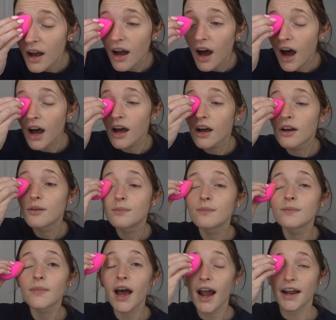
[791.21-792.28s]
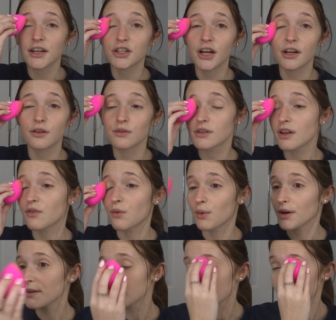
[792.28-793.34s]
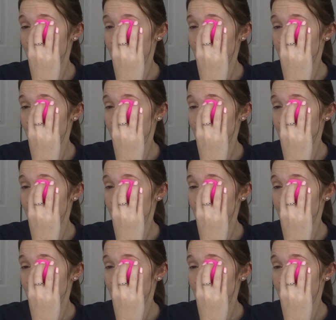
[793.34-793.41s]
eyeshadow and stuff works